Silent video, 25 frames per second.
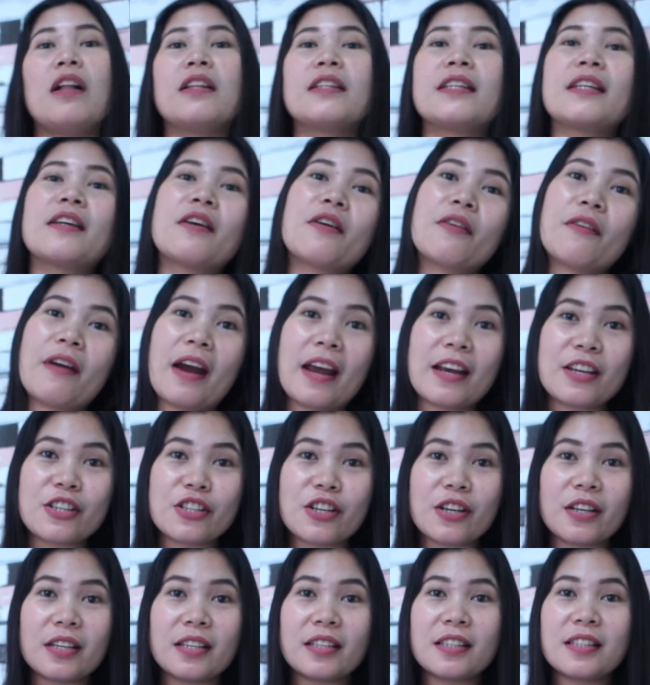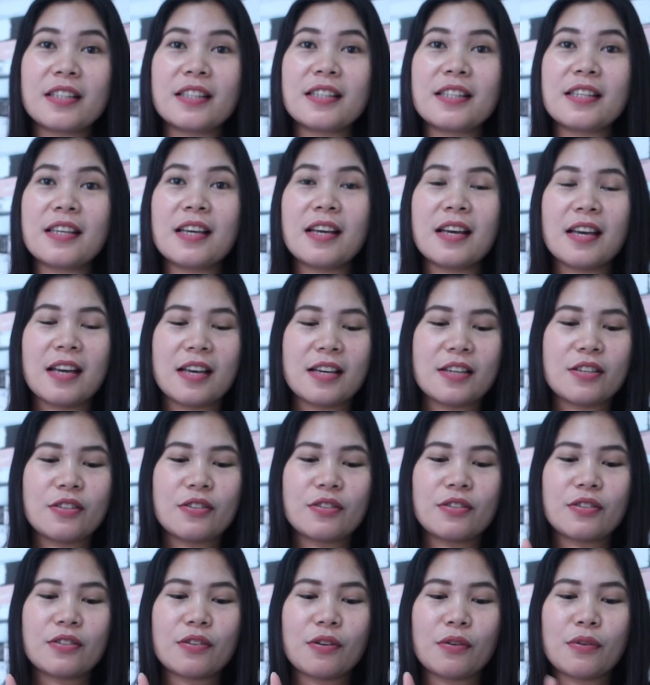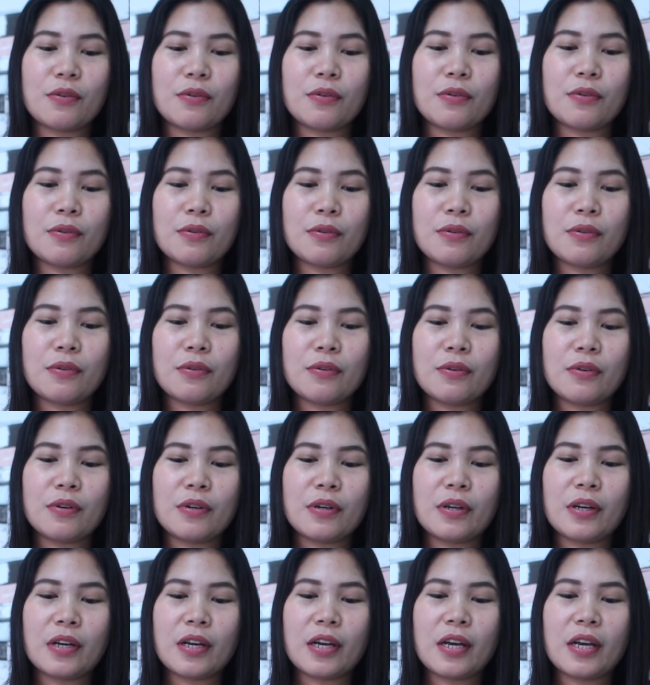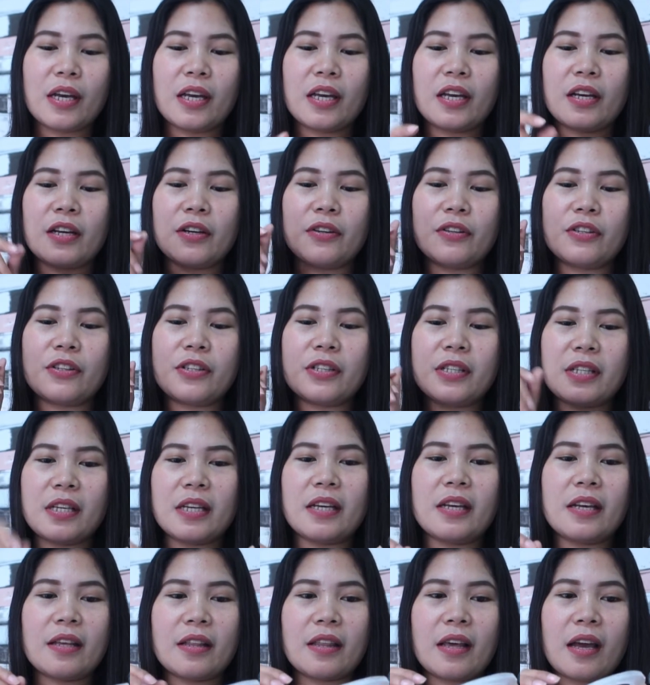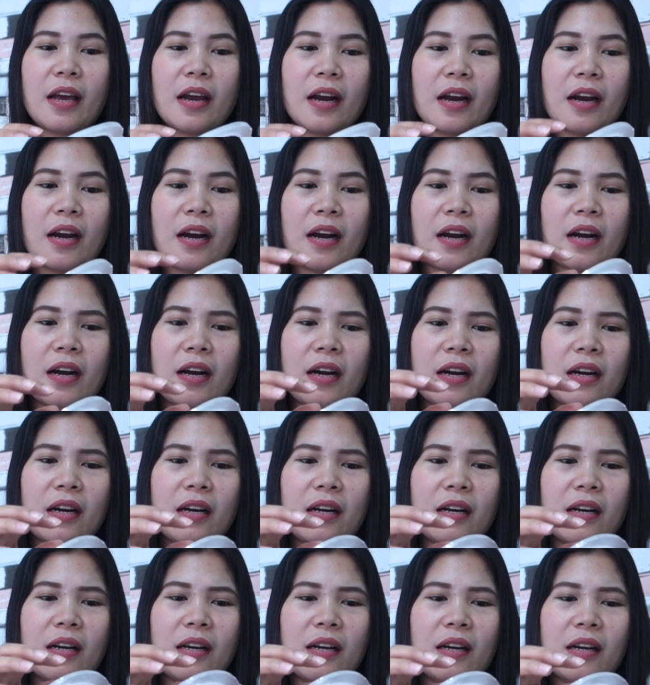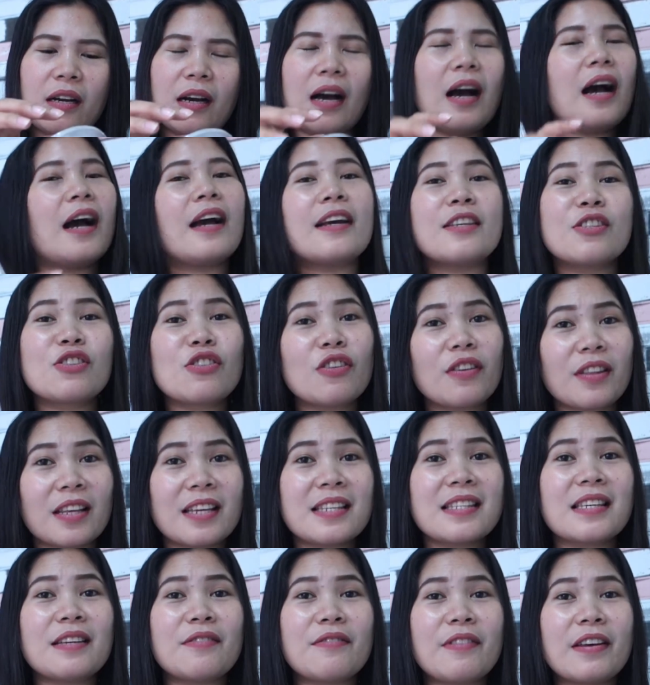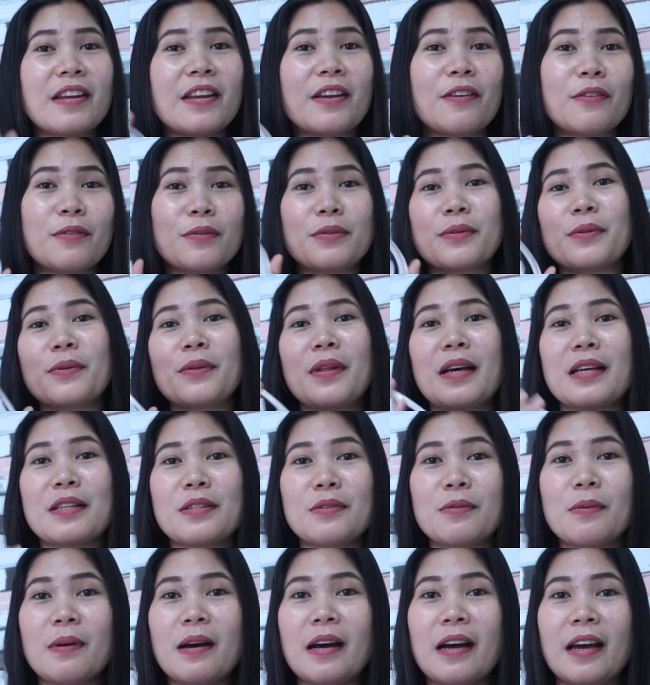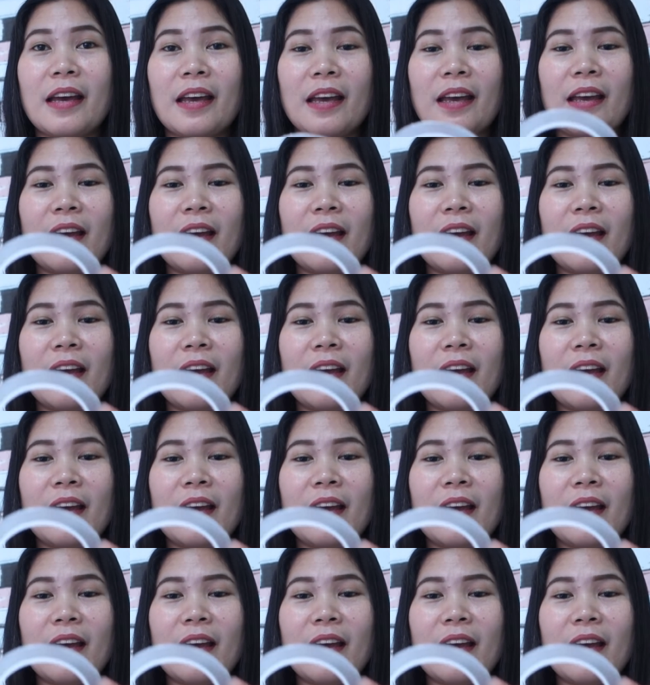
decorations, so it could stick there. I saw this in video, so that's why